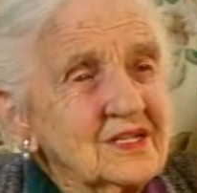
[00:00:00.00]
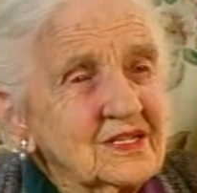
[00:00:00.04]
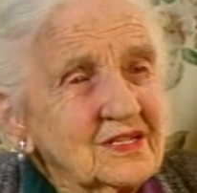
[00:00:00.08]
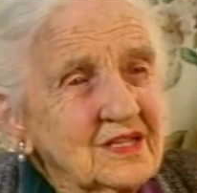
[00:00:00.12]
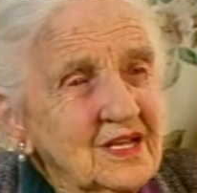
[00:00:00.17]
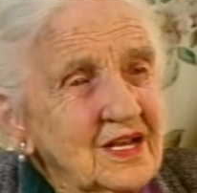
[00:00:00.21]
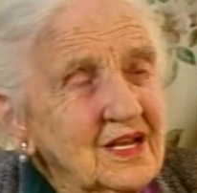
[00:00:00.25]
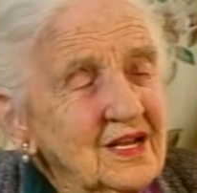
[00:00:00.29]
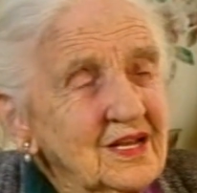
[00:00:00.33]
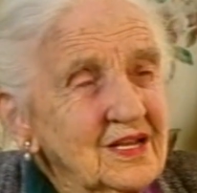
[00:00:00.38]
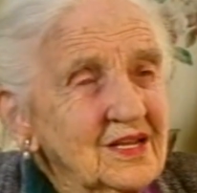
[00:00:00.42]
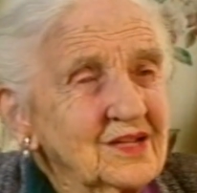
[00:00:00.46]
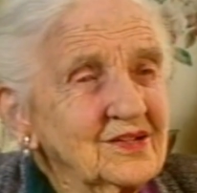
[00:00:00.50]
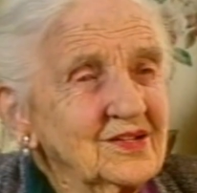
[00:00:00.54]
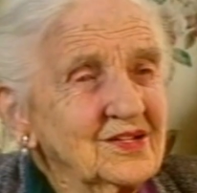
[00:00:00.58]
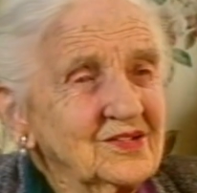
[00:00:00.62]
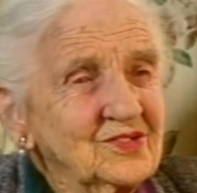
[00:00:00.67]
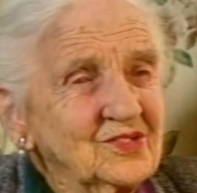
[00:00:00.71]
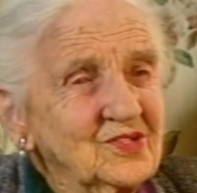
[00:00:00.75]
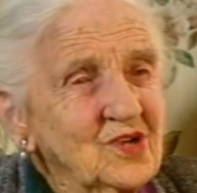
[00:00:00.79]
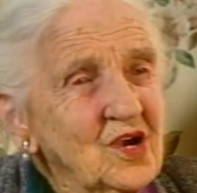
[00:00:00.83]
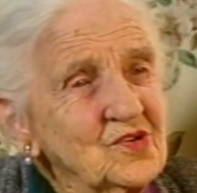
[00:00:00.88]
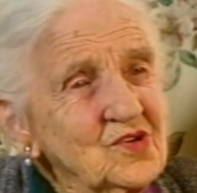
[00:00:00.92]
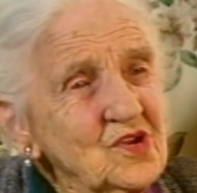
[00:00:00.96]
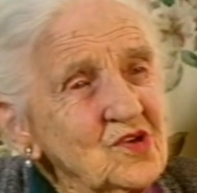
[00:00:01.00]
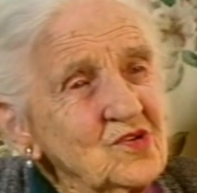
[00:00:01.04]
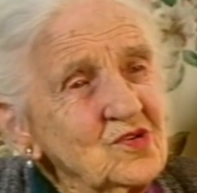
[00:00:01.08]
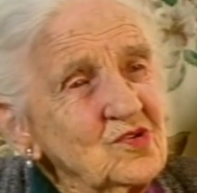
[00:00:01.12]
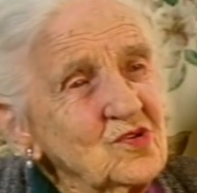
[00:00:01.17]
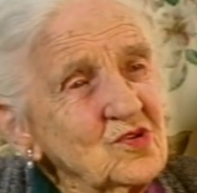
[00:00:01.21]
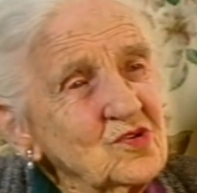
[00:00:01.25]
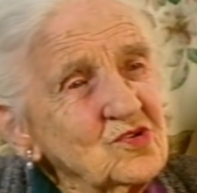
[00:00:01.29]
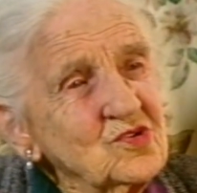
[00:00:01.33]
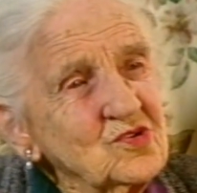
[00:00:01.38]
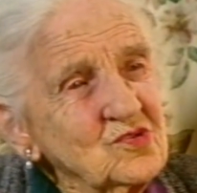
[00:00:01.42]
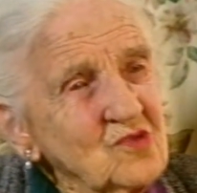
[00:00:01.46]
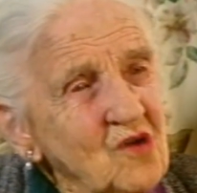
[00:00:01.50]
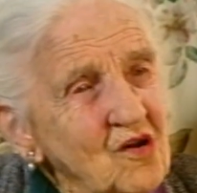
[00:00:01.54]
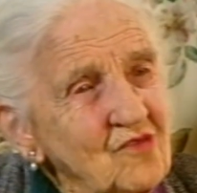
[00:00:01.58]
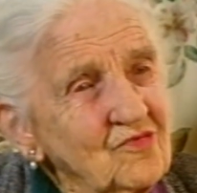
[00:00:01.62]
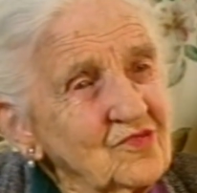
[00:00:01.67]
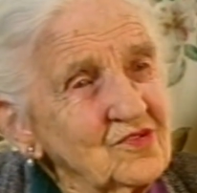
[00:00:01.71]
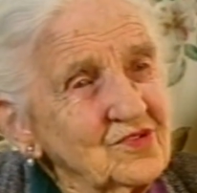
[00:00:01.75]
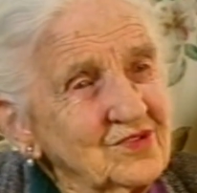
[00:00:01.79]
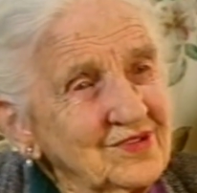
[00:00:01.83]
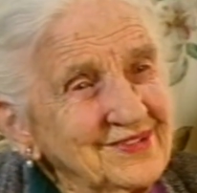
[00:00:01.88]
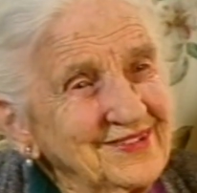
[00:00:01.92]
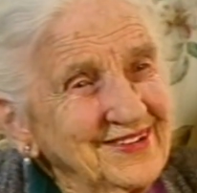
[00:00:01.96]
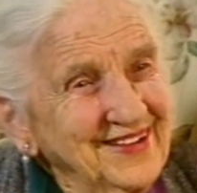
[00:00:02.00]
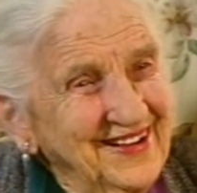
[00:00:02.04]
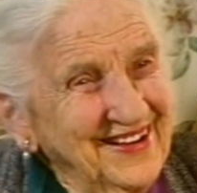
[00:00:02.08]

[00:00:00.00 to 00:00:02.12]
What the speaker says: And so I don't look too often.